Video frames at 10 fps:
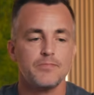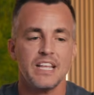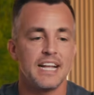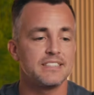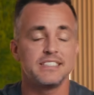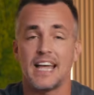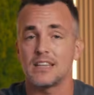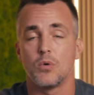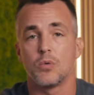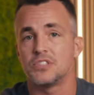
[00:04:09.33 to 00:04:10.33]
That's
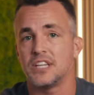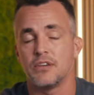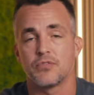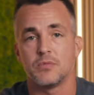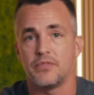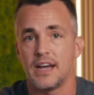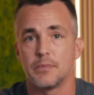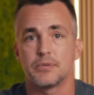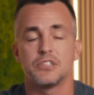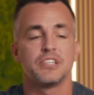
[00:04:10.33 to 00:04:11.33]
exactly what we're seeing from
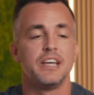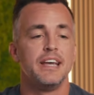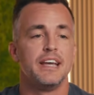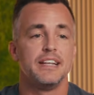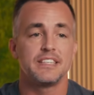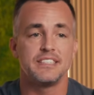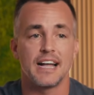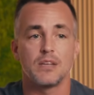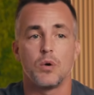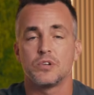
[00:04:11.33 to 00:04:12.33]
developers. It's
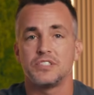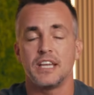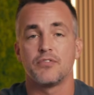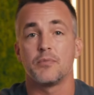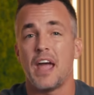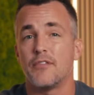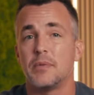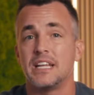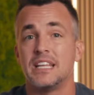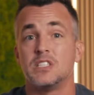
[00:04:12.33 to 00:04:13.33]
exactly what we're seeing from
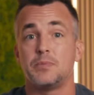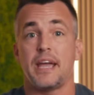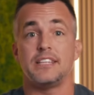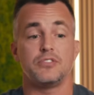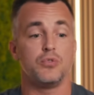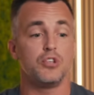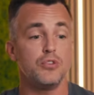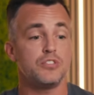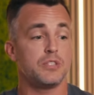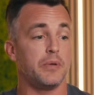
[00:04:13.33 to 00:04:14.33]
everybody in the space who
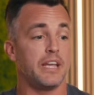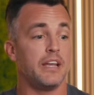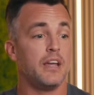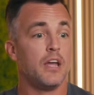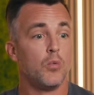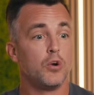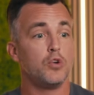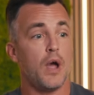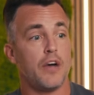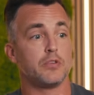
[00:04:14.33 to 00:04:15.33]
used to be, well,
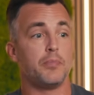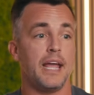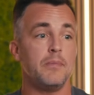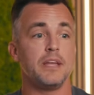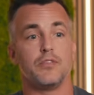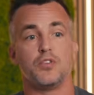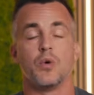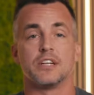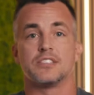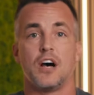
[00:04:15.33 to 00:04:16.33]
you have to pay me if you
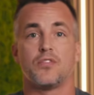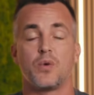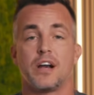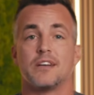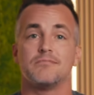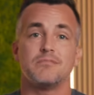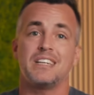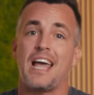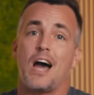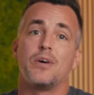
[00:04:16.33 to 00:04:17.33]
want a software.
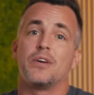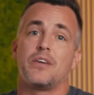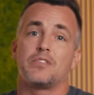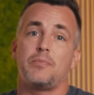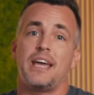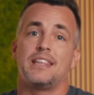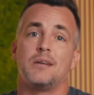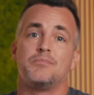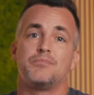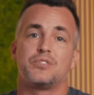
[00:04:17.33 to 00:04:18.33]
Now we don't have to pay
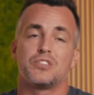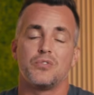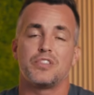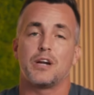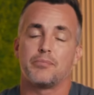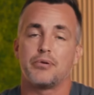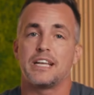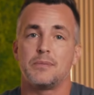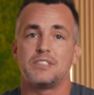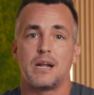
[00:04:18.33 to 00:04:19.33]
them, so they're
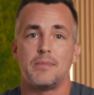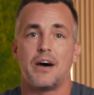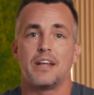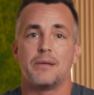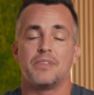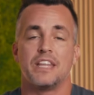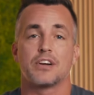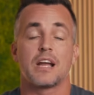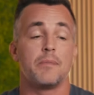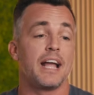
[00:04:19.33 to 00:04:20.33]
pretty upset about it, and
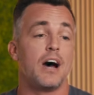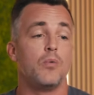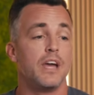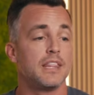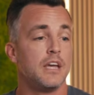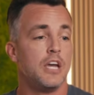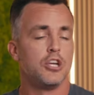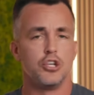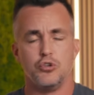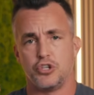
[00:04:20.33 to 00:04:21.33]
they're coming out with,
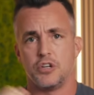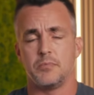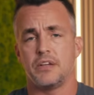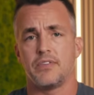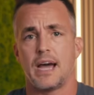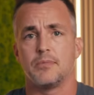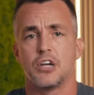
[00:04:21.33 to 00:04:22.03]
you shouldn't be vibe